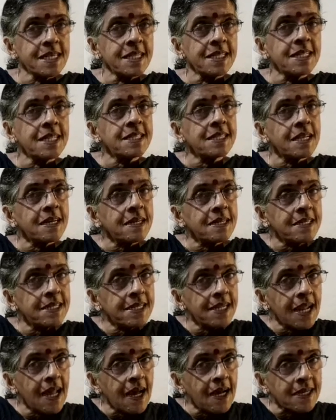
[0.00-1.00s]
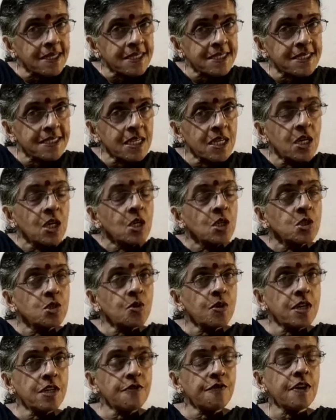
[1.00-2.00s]
in the 3rd class. So
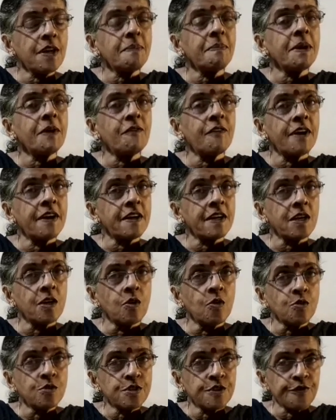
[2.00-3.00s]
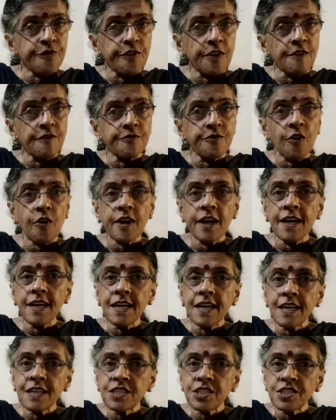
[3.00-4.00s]
it will be very useful for
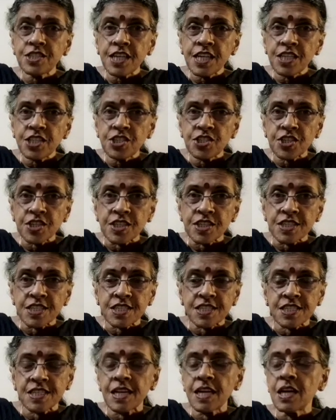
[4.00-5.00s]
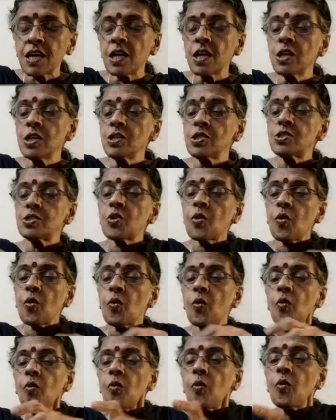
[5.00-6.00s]
English teachers.
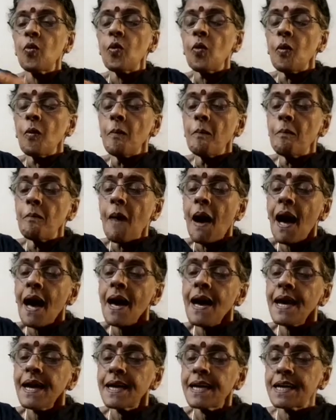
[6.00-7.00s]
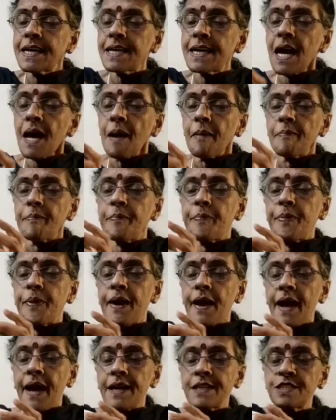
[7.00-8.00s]
So my cup
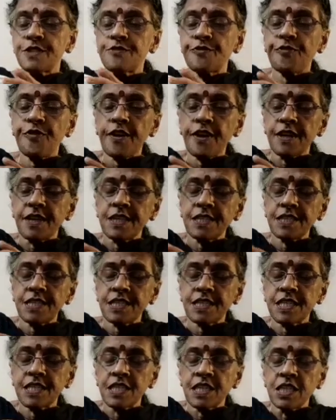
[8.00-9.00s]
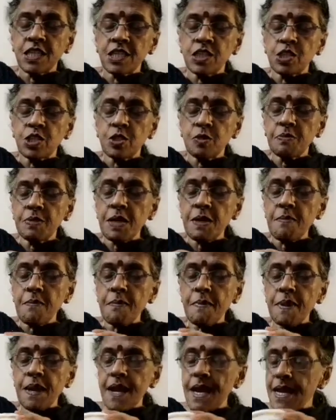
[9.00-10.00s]
has first to be
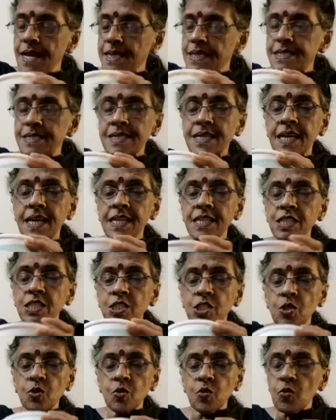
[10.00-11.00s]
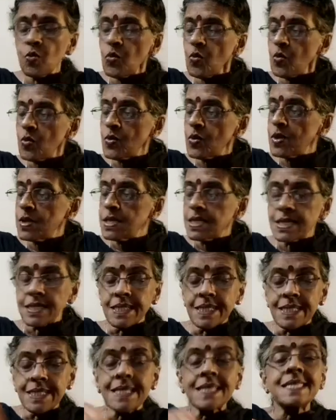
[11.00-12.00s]
made into
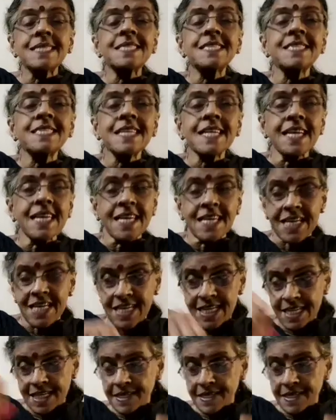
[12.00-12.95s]
the sea,